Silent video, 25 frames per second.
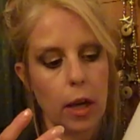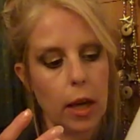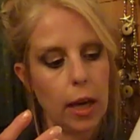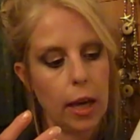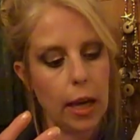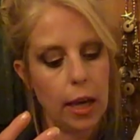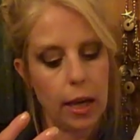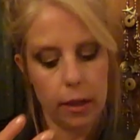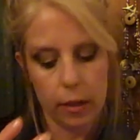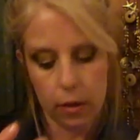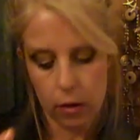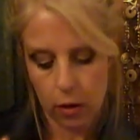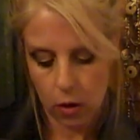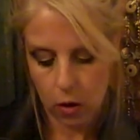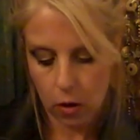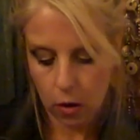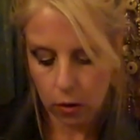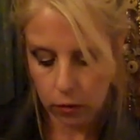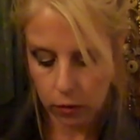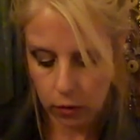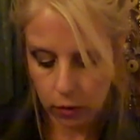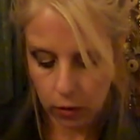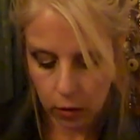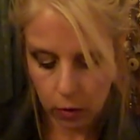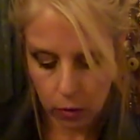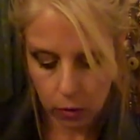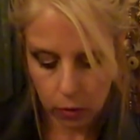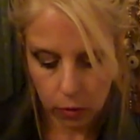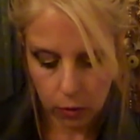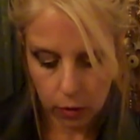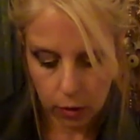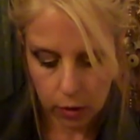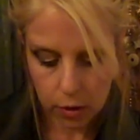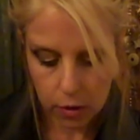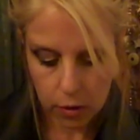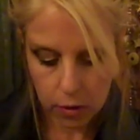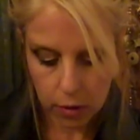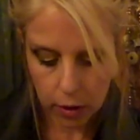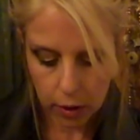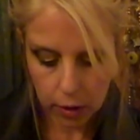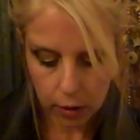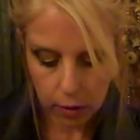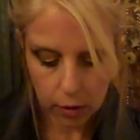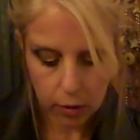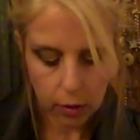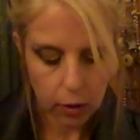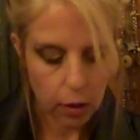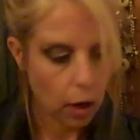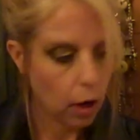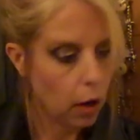And also you
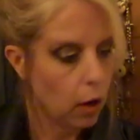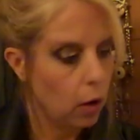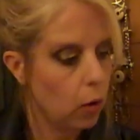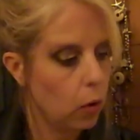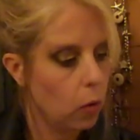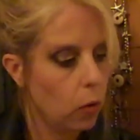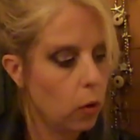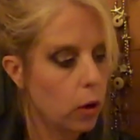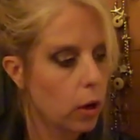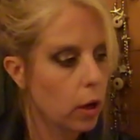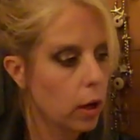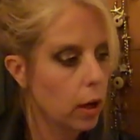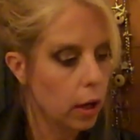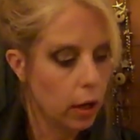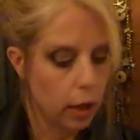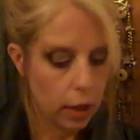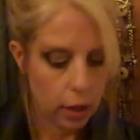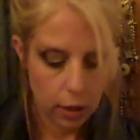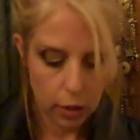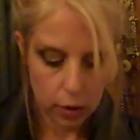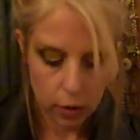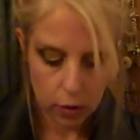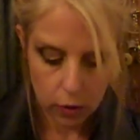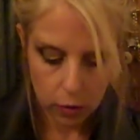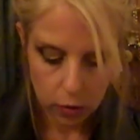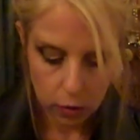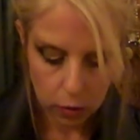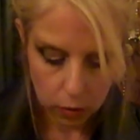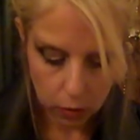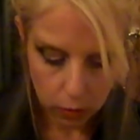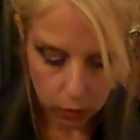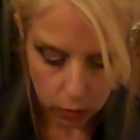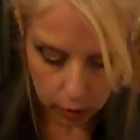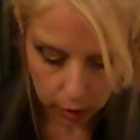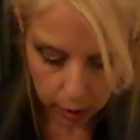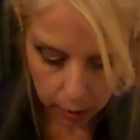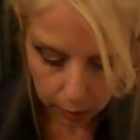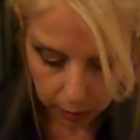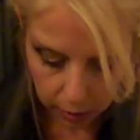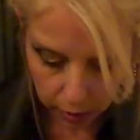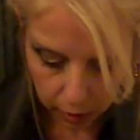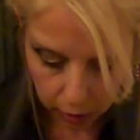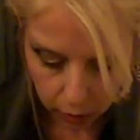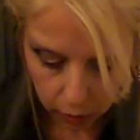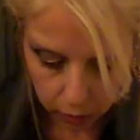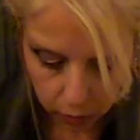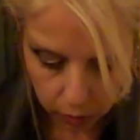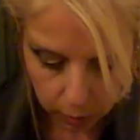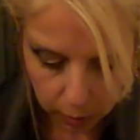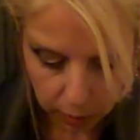can go to, and I'm going to
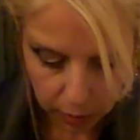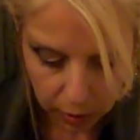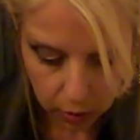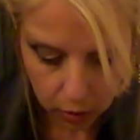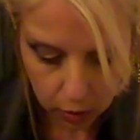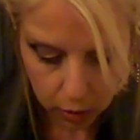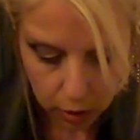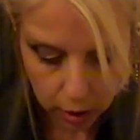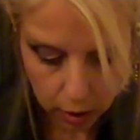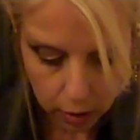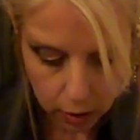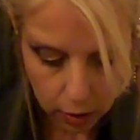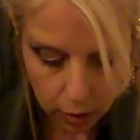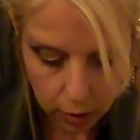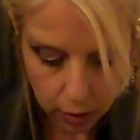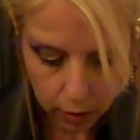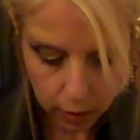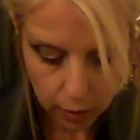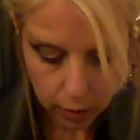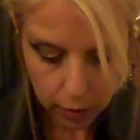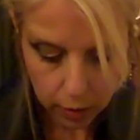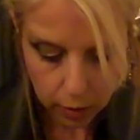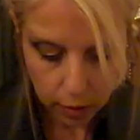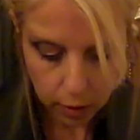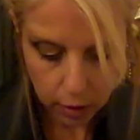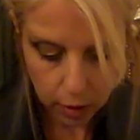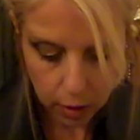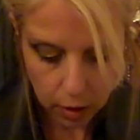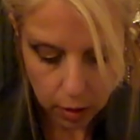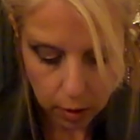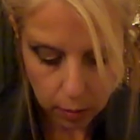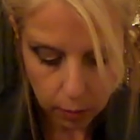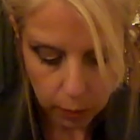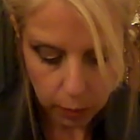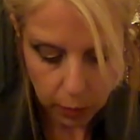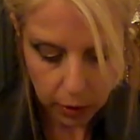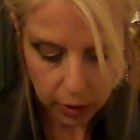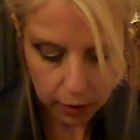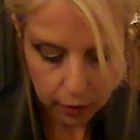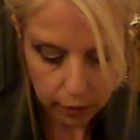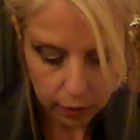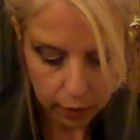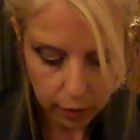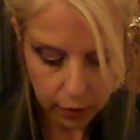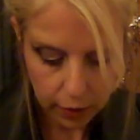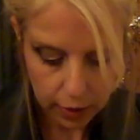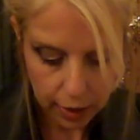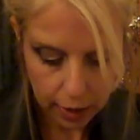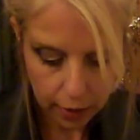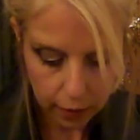go to a middle color, but it's
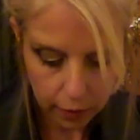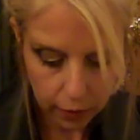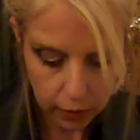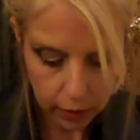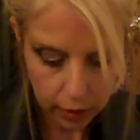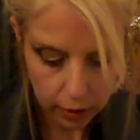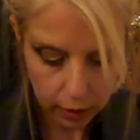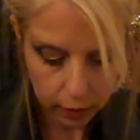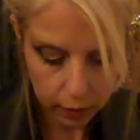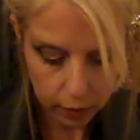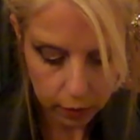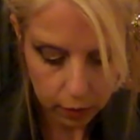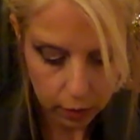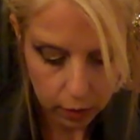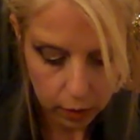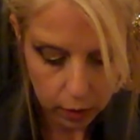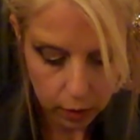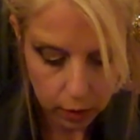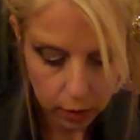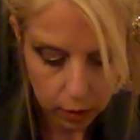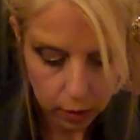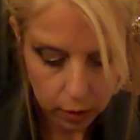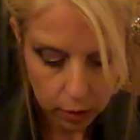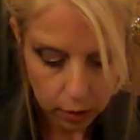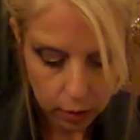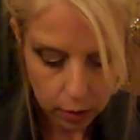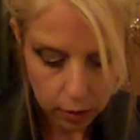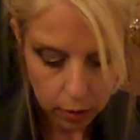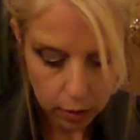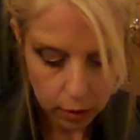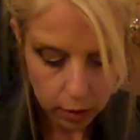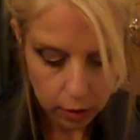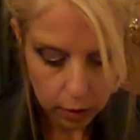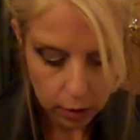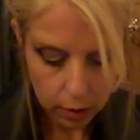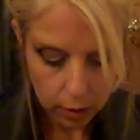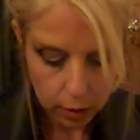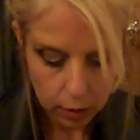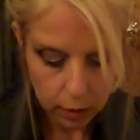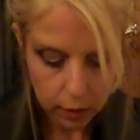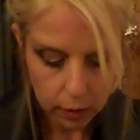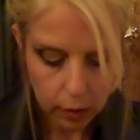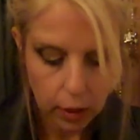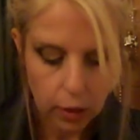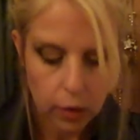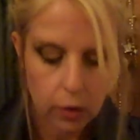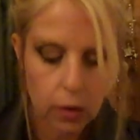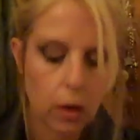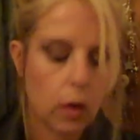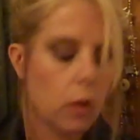in the ethnic
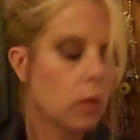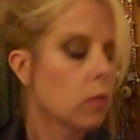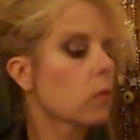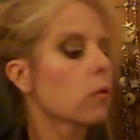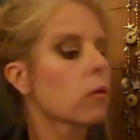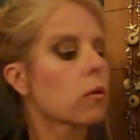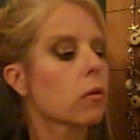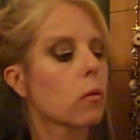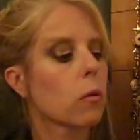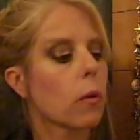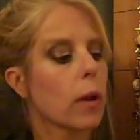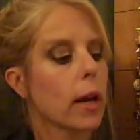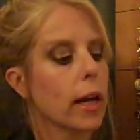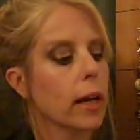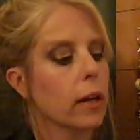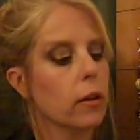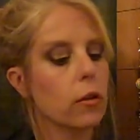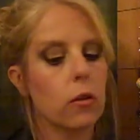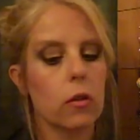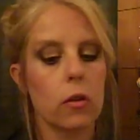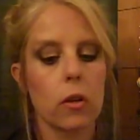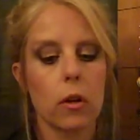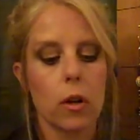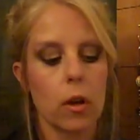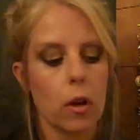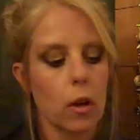skin tones range,